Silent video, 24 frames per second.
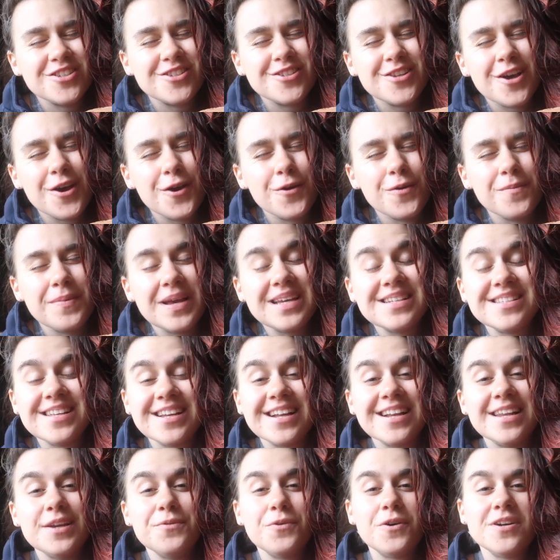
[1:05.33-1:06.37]
So
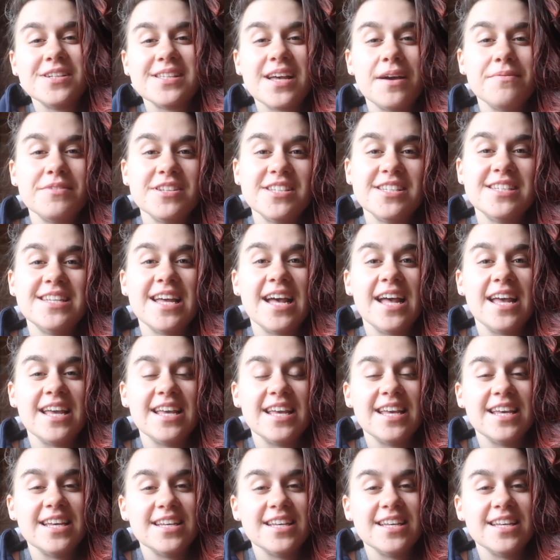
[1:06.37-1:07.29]
basically what is happening today